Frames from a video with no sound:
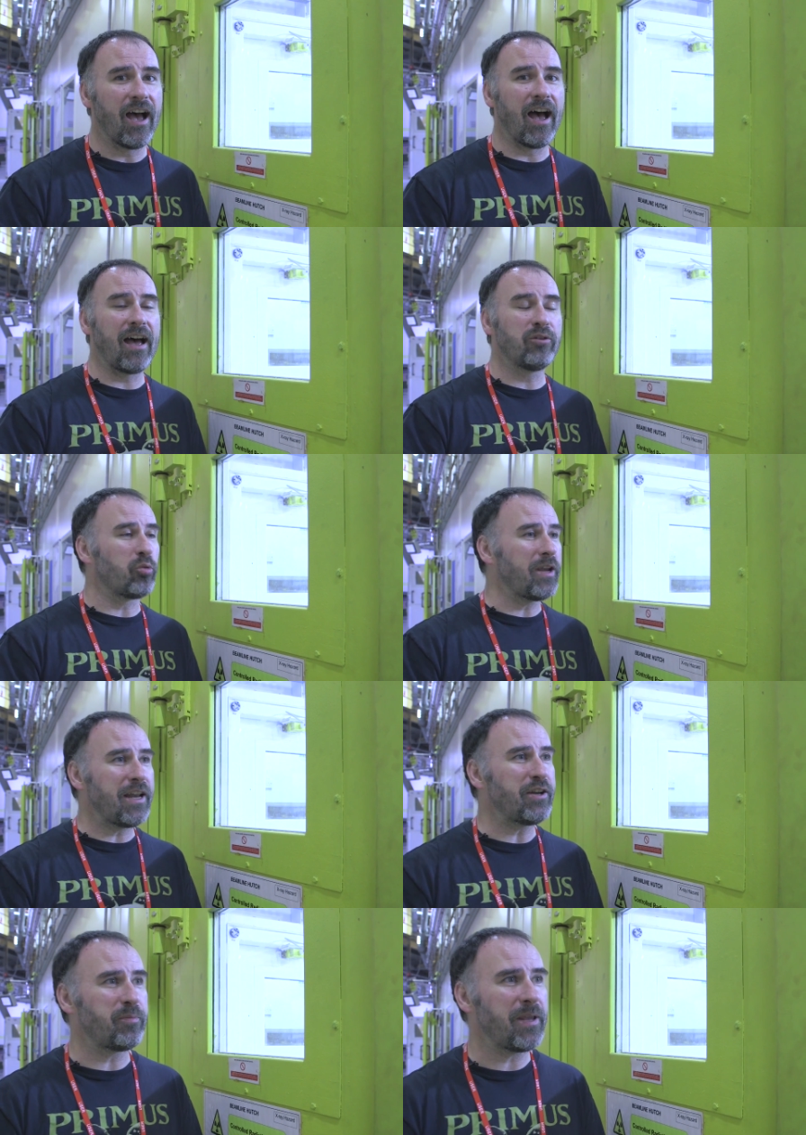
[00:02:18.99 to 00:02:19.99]
and we
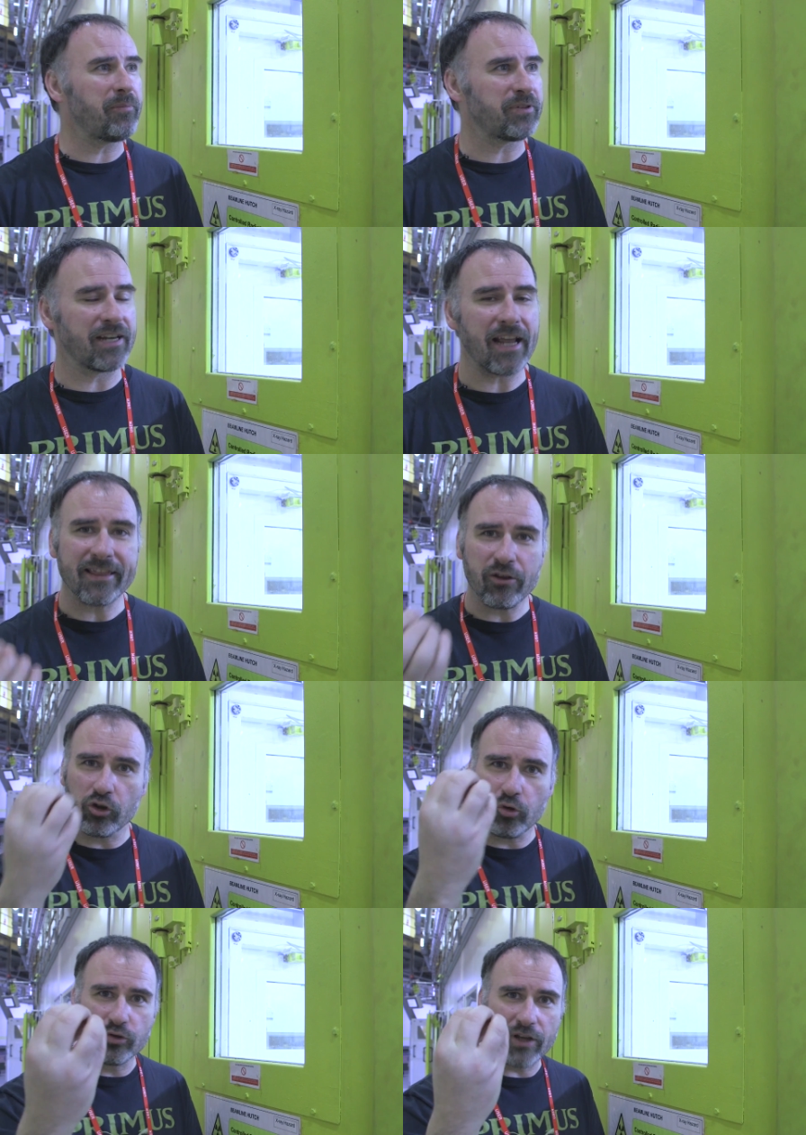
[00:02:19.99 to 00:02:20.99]
need to be able to get the,
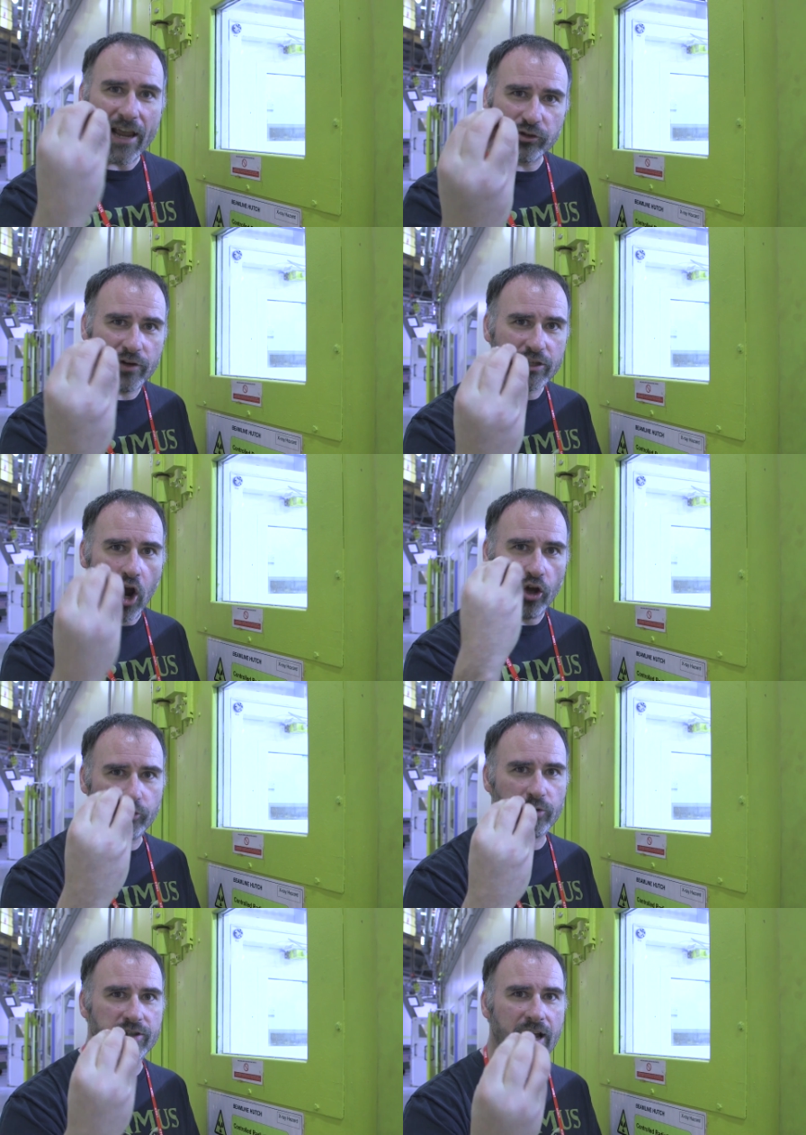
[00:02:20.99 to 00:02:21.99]
those X-rays
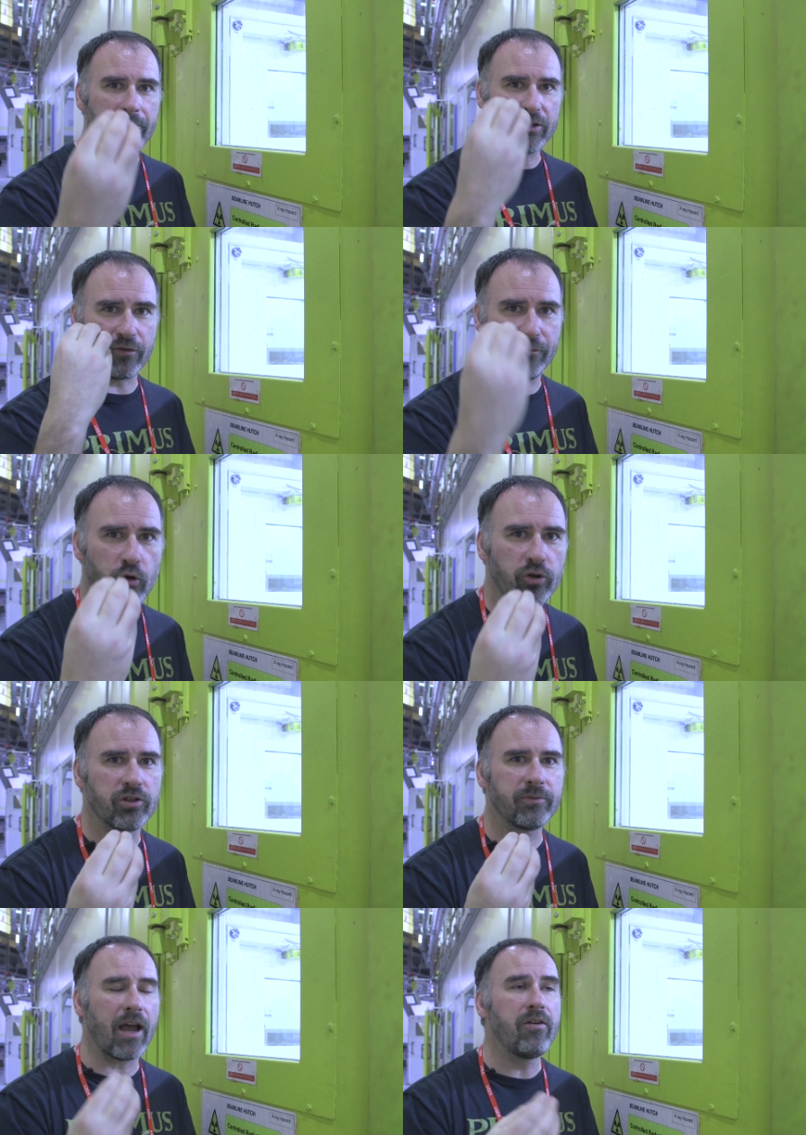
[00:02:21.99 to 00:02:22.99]
onto our sample to focus
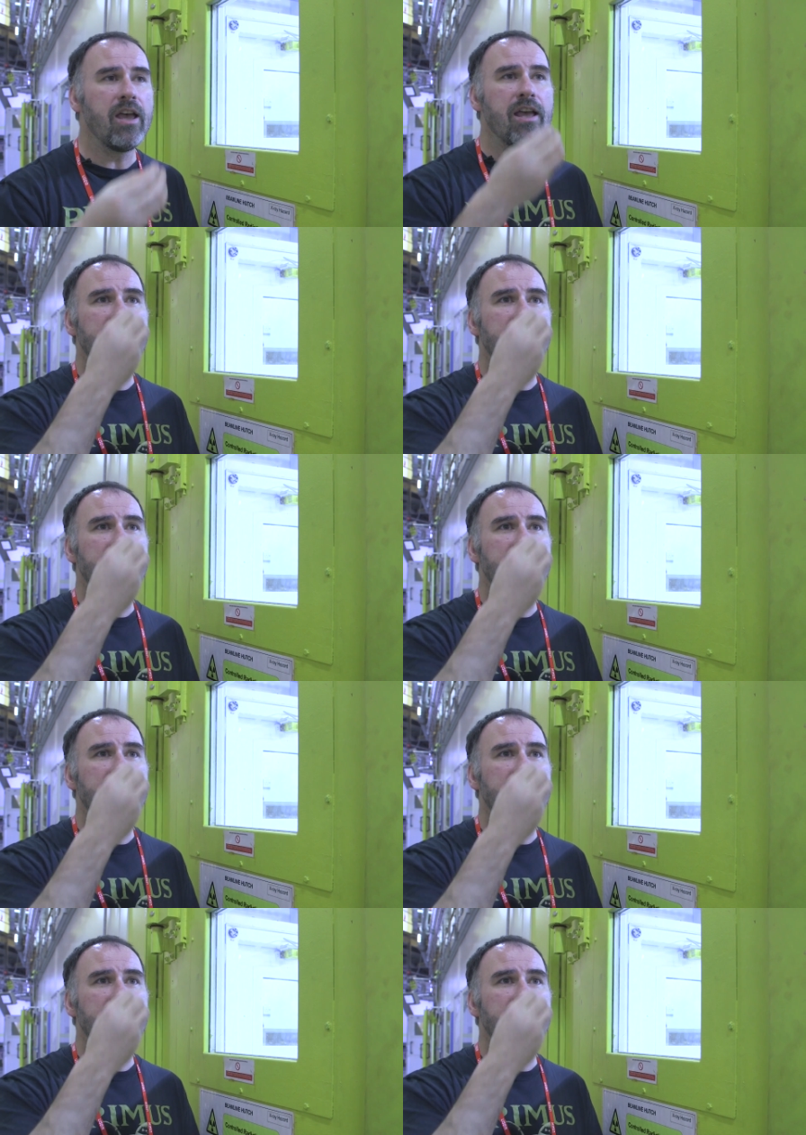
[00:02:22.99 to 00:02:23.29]
them down.